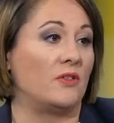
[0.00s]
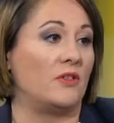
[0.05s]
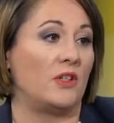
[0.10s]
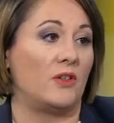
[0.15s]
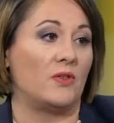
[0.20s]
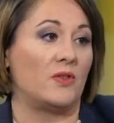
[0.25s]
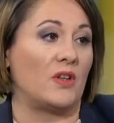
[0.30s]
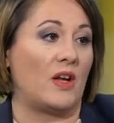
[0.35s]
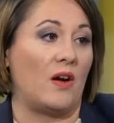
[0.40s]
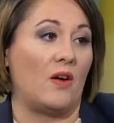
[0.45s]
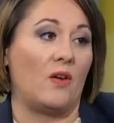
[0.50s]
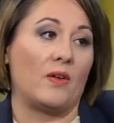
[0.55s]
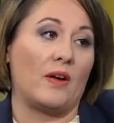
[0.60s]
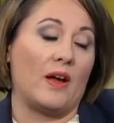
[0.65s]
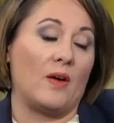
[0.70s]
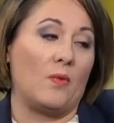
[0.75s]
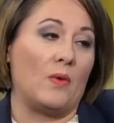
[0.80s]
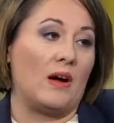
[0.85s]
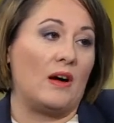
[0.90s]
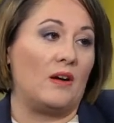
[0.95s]
Do you say, okay,
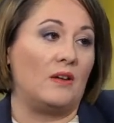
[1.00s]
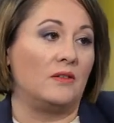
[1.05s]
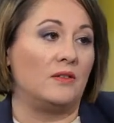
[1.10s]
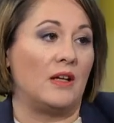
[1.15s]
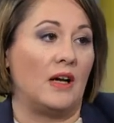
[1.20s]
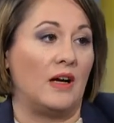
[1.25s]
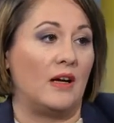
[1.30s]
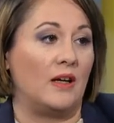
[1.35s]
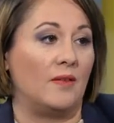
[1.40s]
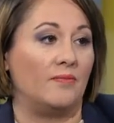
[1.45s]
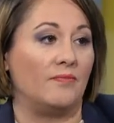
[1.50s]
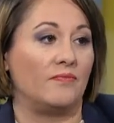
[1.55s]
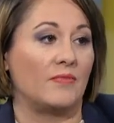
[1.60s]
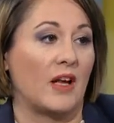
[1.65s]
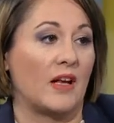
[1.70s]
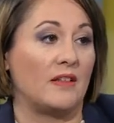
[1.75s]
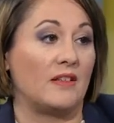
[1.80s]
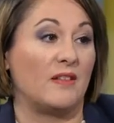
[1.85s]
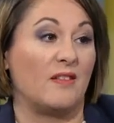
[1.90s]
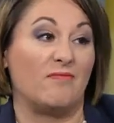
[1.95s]
well, um,
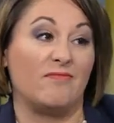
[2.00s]
I,